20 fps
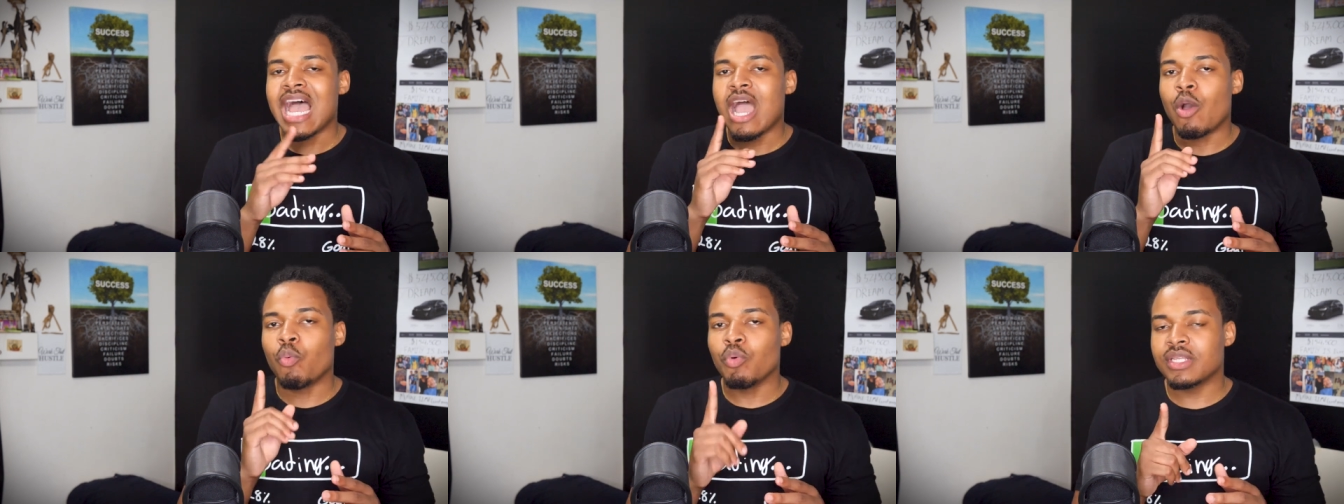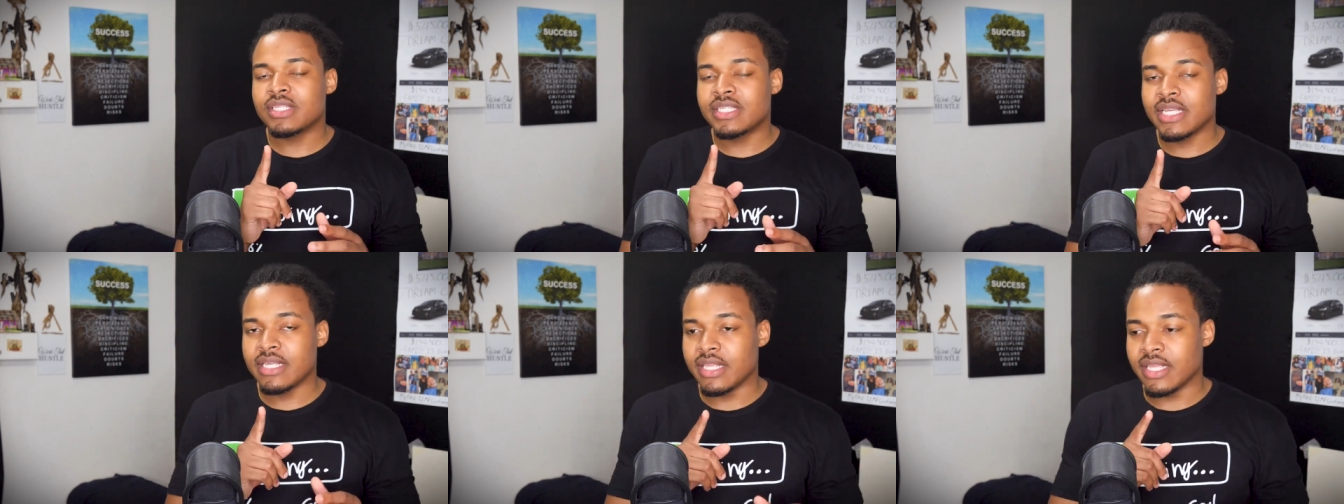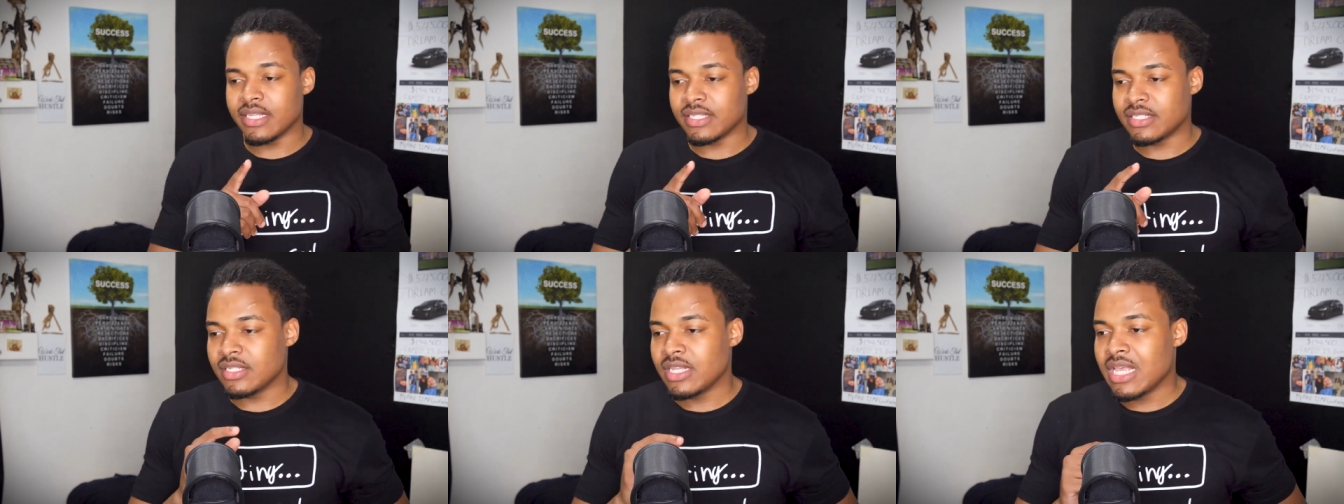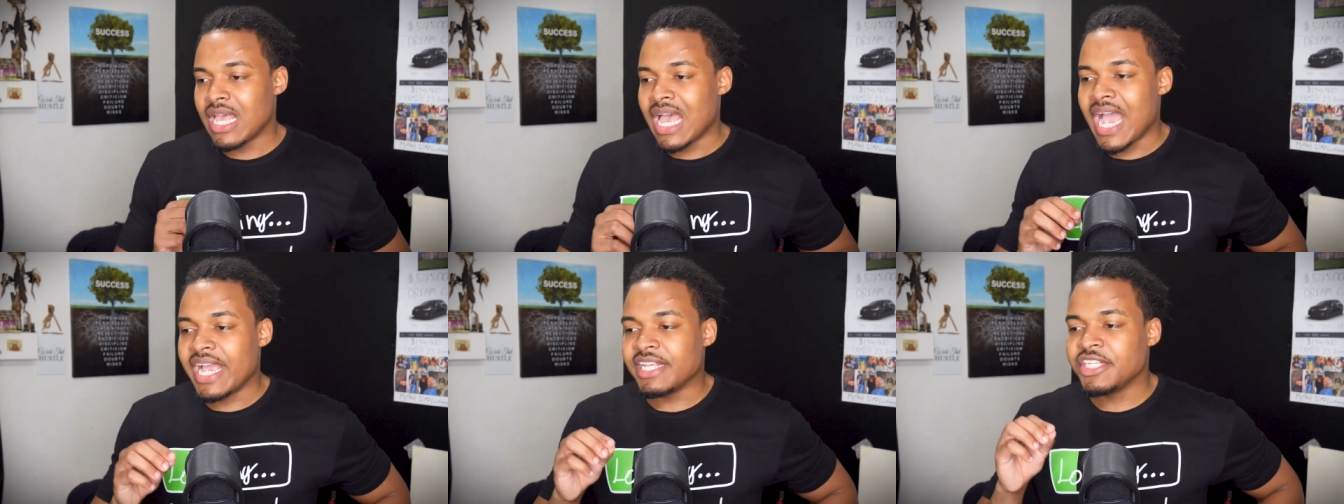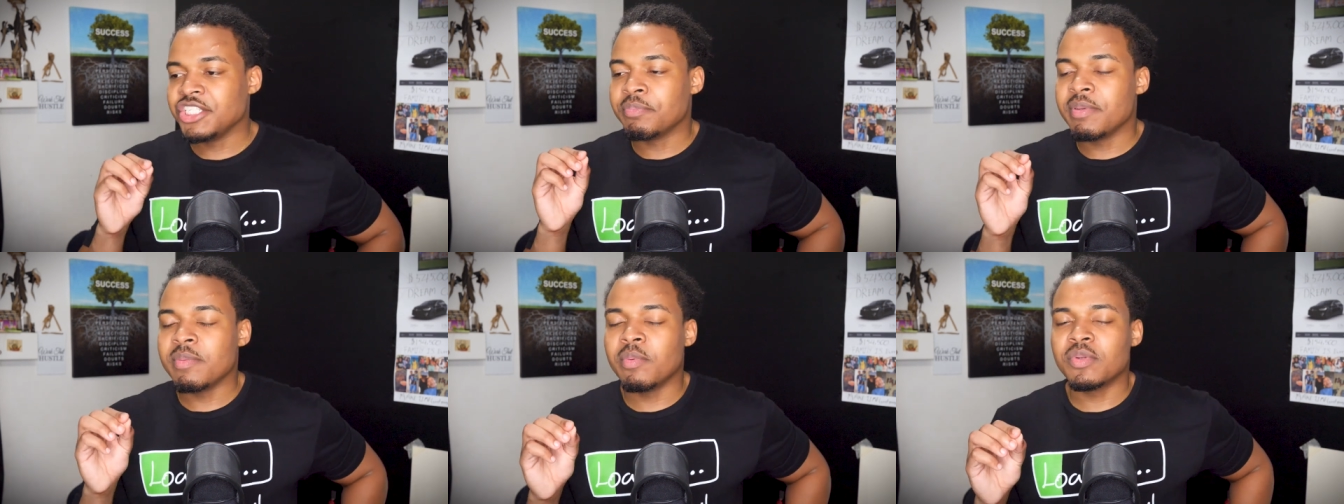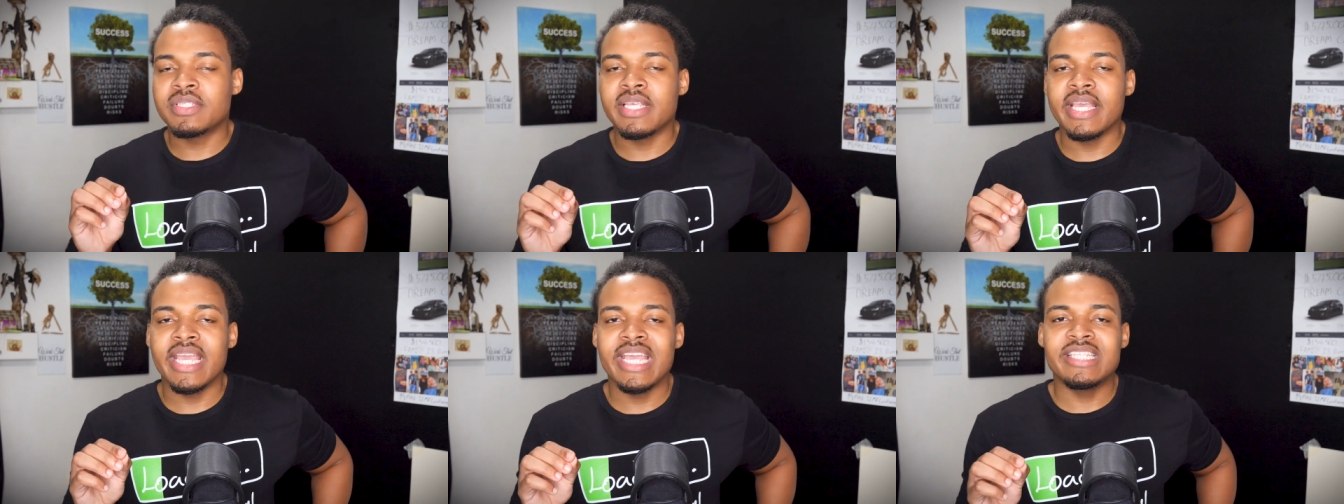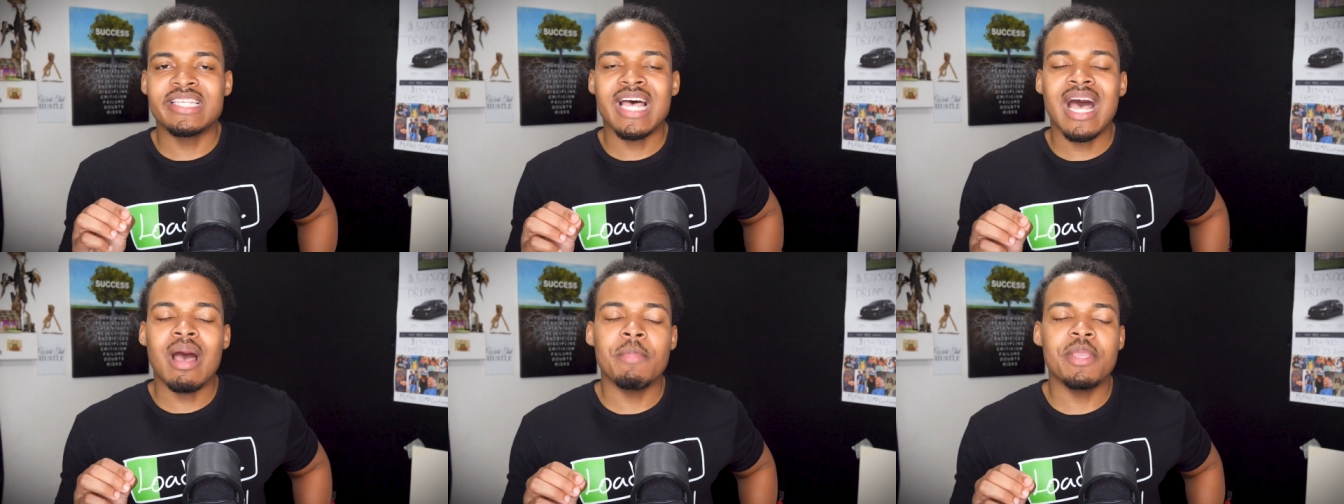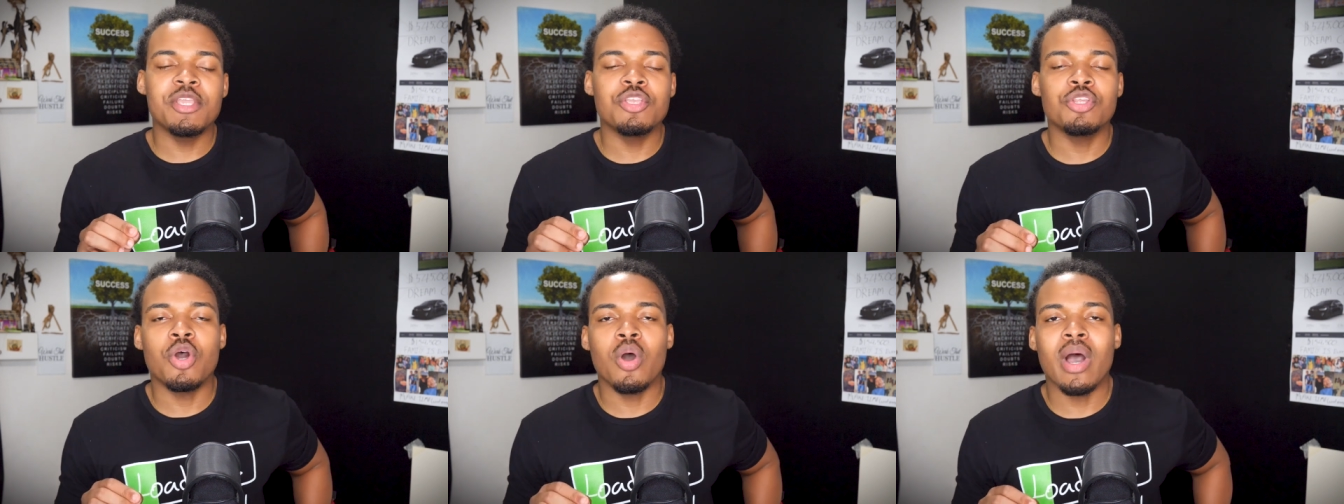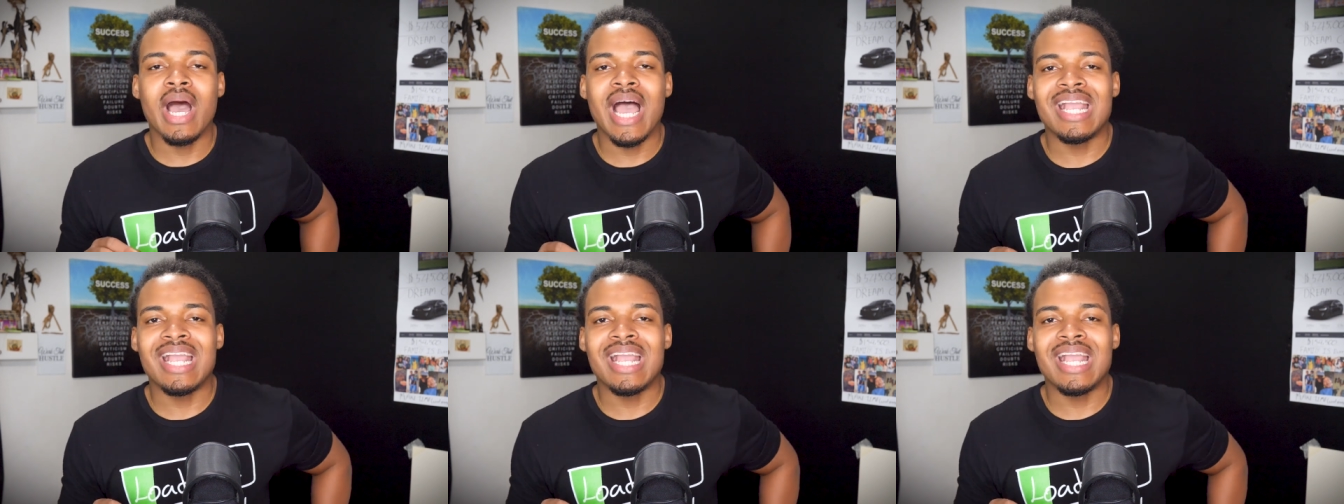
I want to say this. I see some people saying, Tommy, you know,